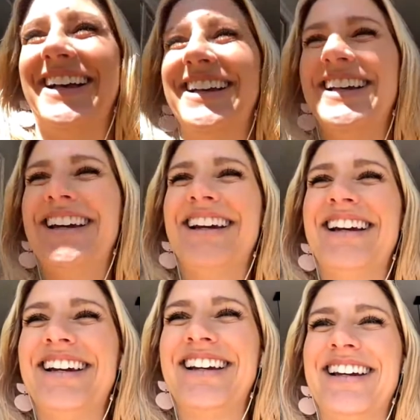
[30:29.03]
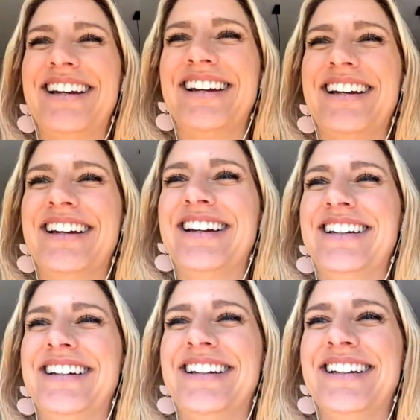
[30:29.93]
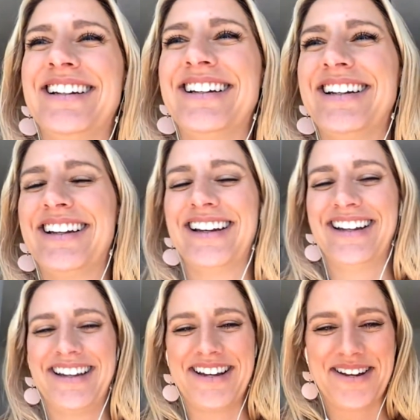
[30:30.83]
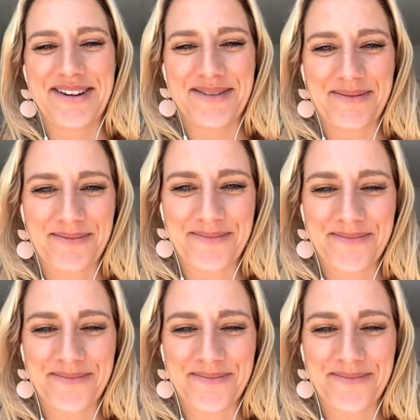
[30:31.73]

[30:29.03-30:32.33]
(not speaking)